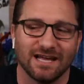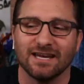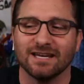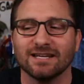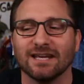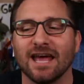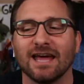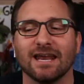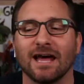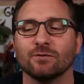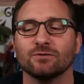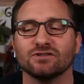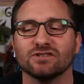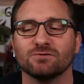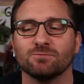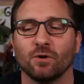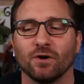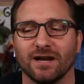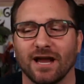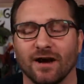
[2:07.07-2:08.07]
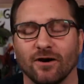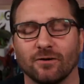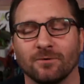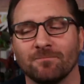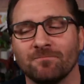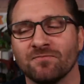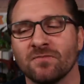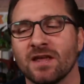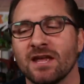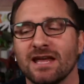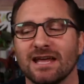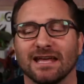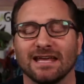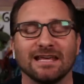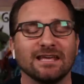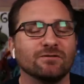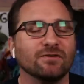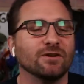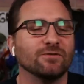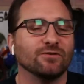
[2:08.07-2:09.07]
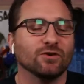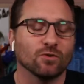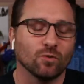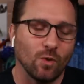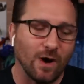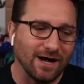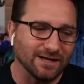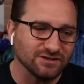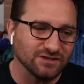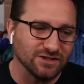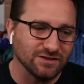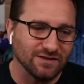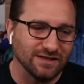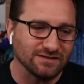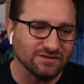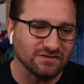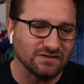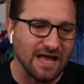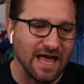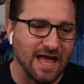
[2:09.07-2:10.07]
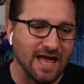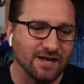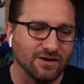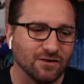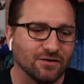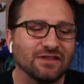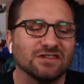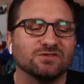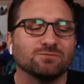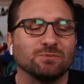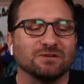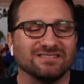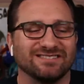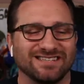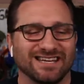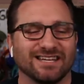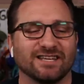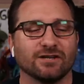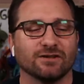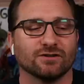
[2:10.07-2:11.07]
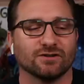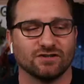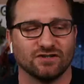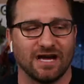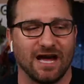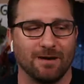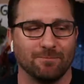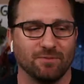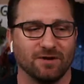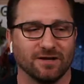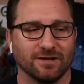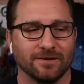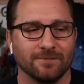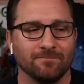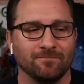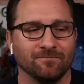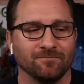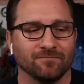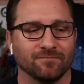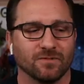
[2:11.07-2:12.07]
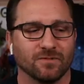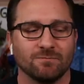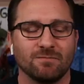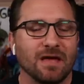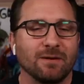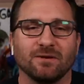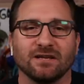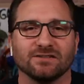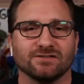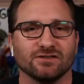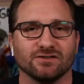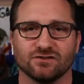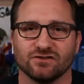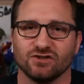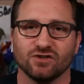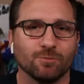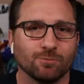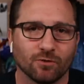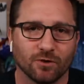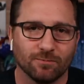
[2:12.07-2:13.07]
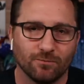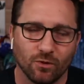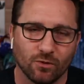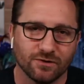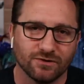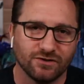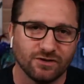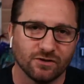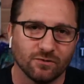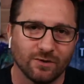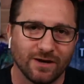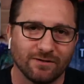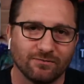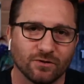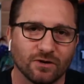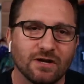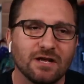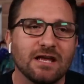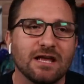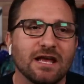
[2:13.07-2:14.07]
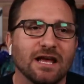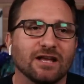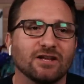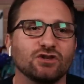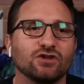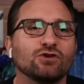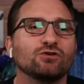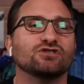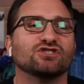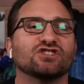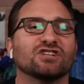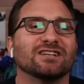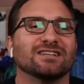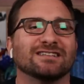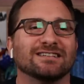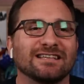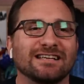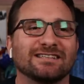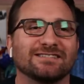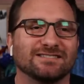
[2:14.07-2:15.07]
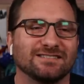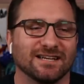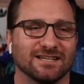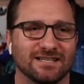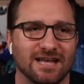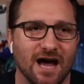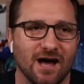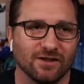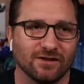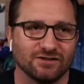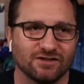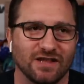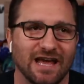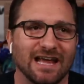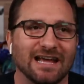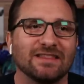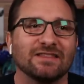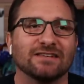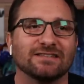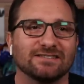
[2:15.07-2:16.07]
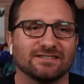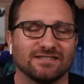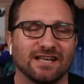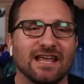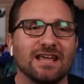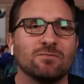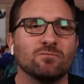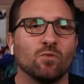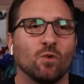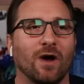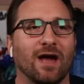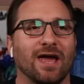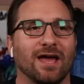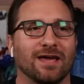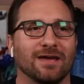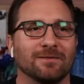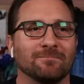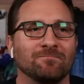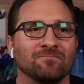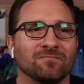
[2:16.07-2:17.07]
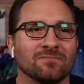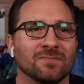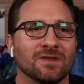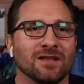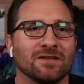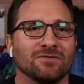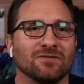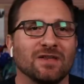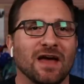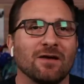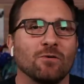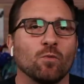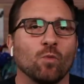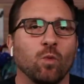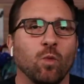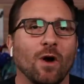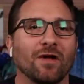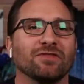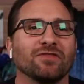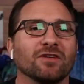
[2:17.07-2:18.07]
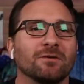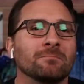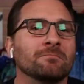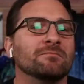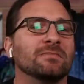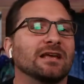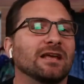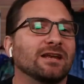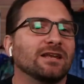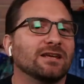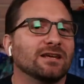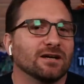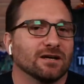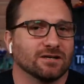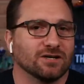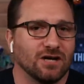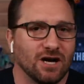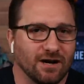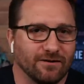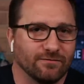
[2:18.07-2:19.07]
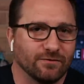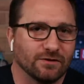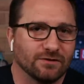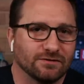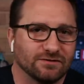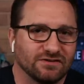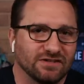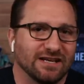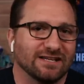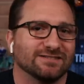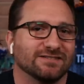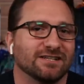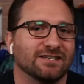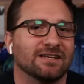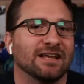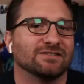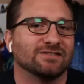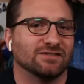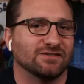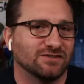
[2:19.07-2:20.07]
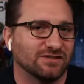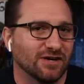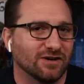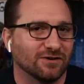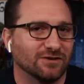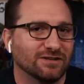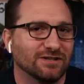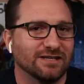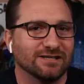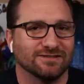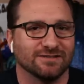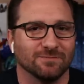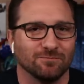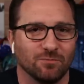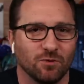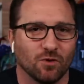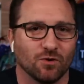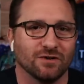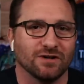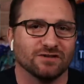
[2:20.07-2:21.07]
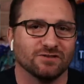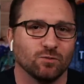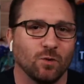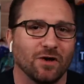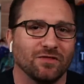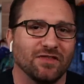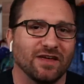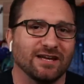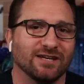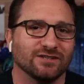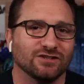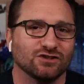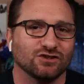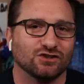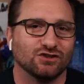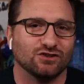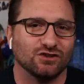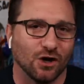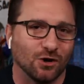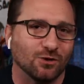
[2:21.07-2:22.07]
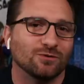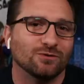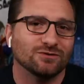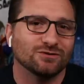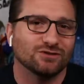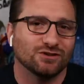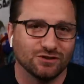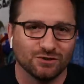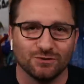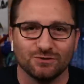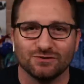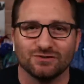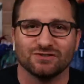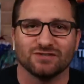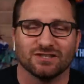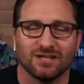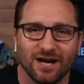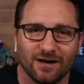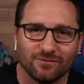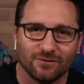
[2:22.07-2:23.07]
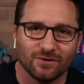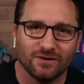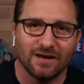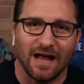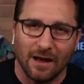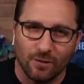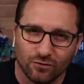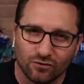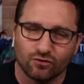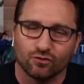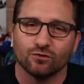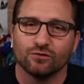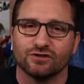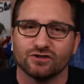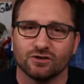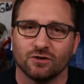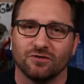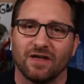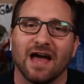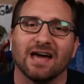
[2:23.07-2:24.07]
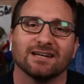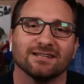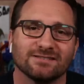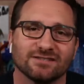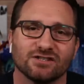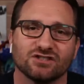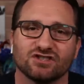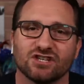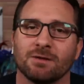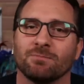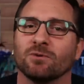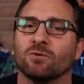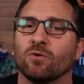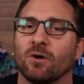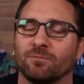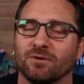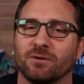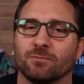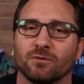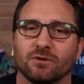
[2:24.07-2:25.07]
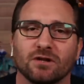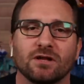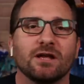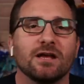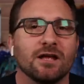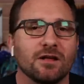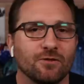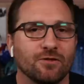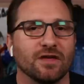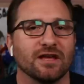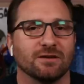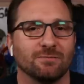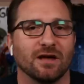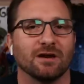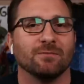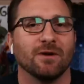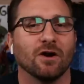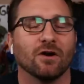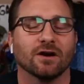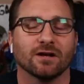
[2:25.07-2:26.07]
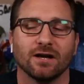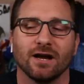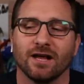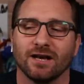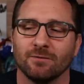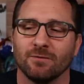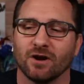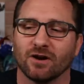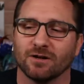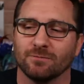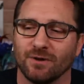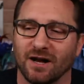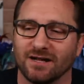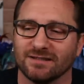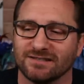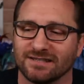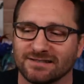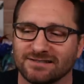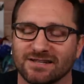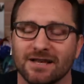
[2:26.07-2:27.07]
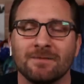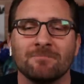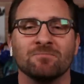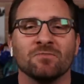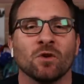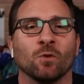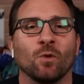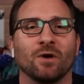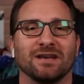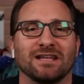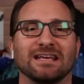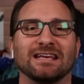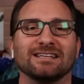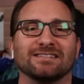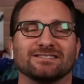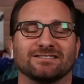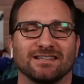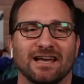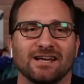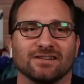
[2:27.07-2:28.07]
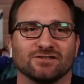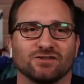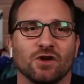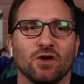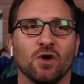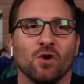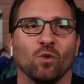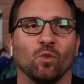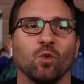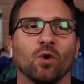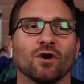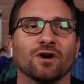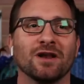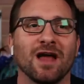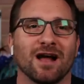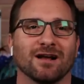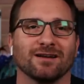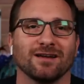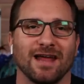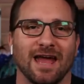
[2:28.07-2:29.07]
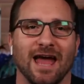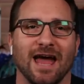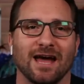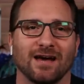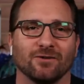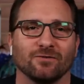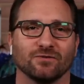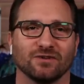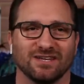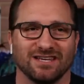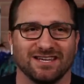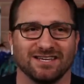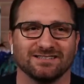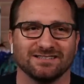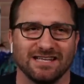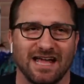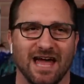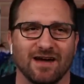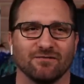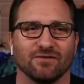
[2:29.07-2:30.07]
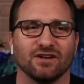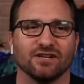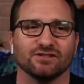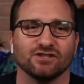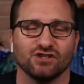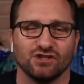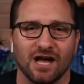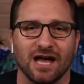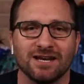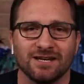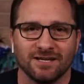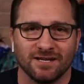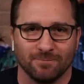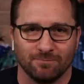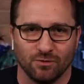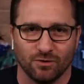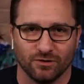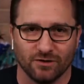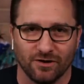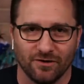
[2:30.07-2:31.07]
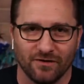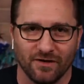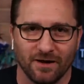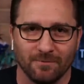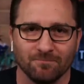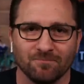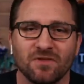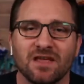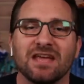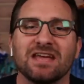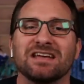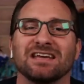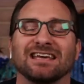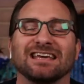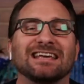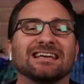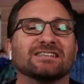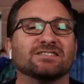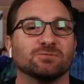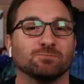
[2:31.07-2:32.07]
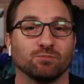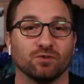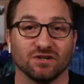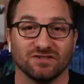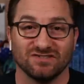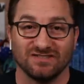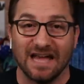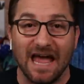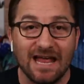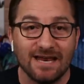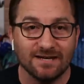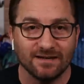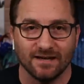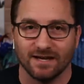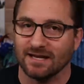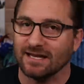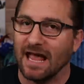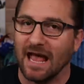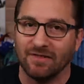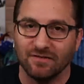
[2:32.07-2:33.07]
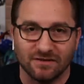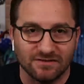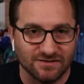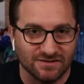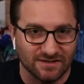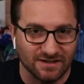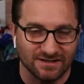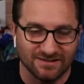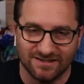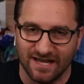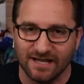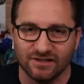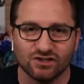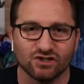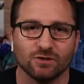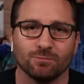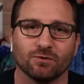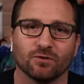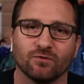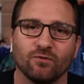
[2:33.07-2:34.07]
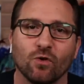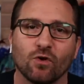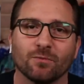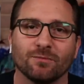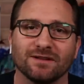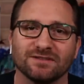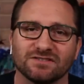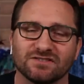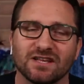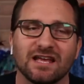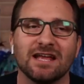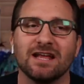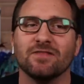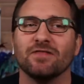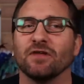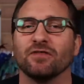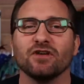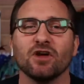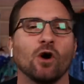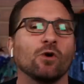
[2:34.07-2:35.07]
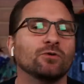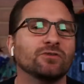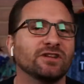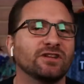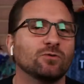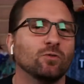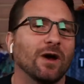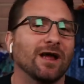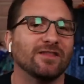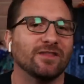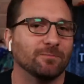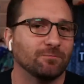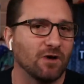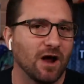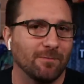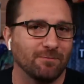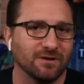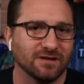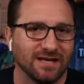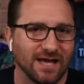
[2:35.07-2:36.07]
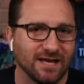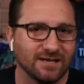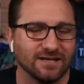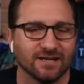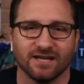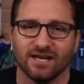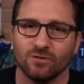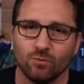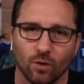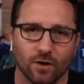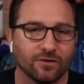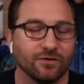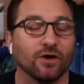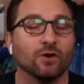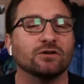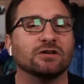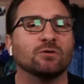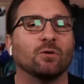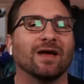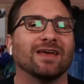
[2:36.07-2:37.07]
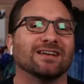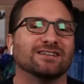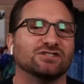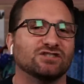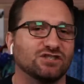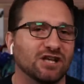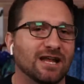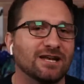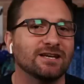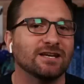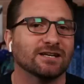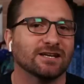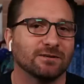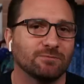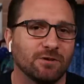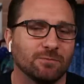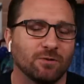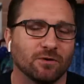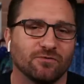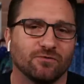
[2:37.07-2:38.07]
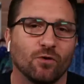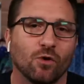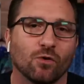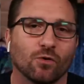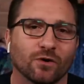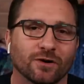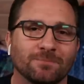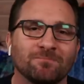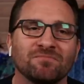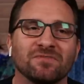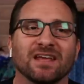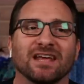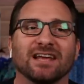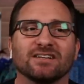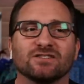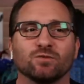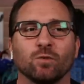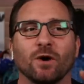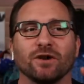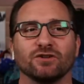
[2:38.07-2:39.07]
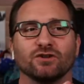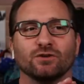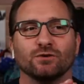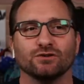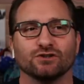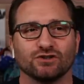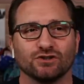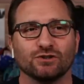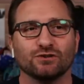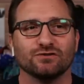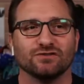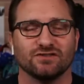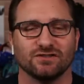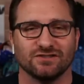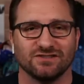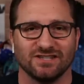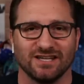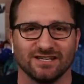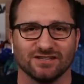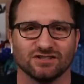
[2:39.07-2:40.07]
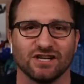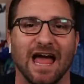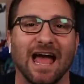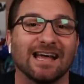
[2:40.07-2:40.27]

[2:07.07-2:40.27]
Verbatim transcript: And again, I would just point out, even if you're watching this and this particular topic maybe isn't super important to you or whatever, you should at least acknowledge that, in the same way that what the media covers isn't necessarily as important as what they don't choose to cover, how crucial that is in shaping what people think about America and American politics. When he says we're not going to have kids have an agenda put on them, he is pretending, and this is an intentional performance, that the only way that propaganda can work, the only way an agenda can be put forward, is what you choose to teach.